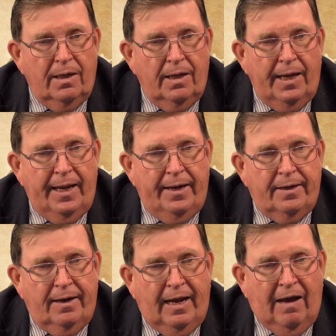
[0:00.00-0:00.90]
And
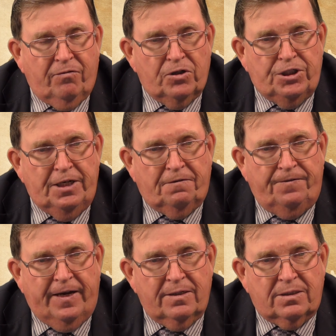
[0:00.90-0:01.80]
after she had
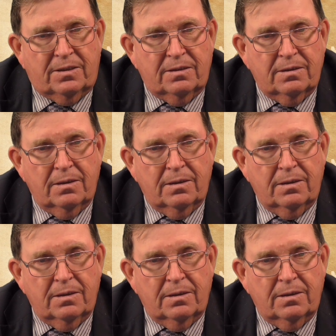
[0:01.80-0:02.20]
fed us